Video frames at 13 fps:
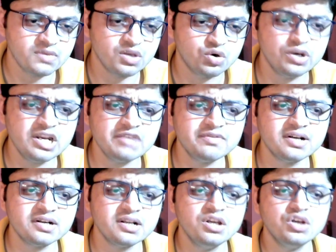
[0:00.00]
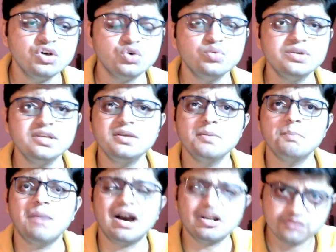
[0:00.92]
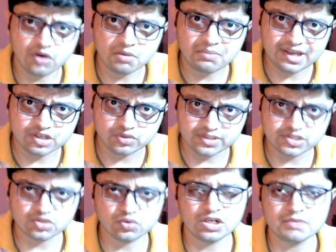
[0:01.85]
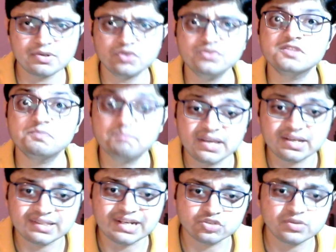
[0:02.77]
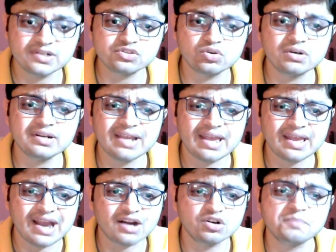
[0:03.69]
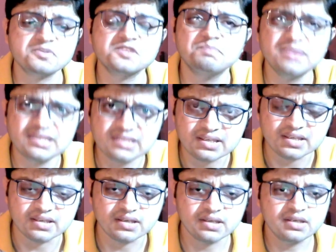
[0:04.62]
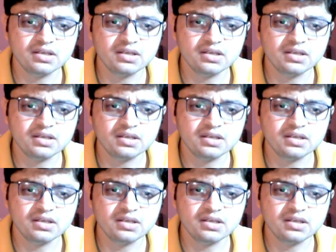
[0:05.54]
Whenever we perform language, whenever we speak, that's why it is called act of speaking.